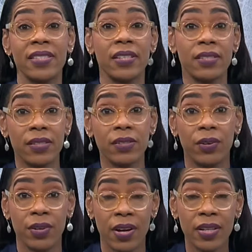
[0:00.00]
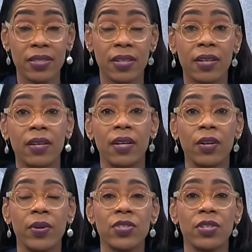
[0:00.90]
citizen or not?
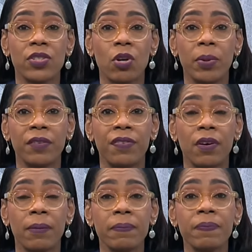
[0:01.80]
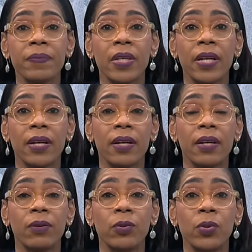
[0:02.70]
Questions coming from
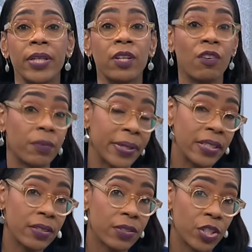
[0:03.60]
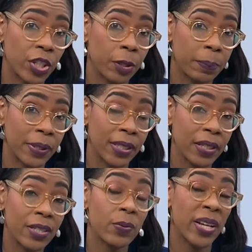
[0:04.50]
ruling government, the
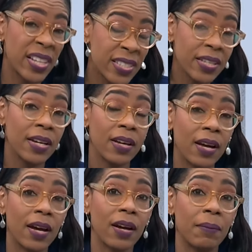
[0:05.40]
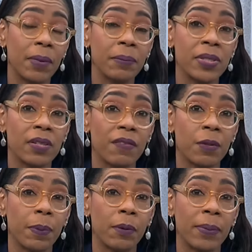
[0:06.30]
JLP, as well as members of
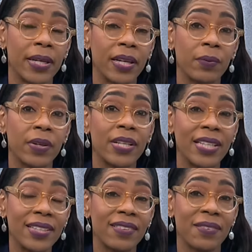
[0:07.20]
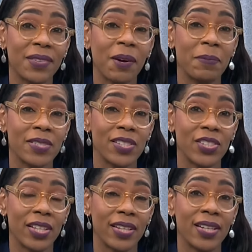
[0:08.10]
the public. Well, the leader of the
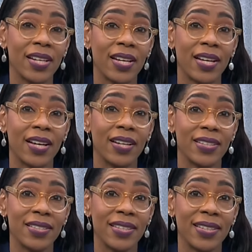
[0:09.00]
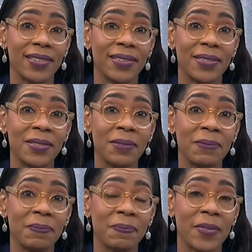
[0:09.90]
opposition is here.
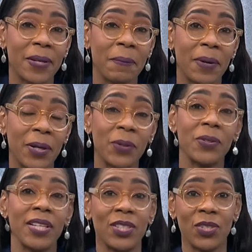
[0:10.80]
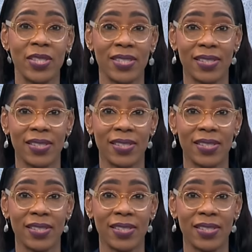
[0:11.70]
Mark Golding joins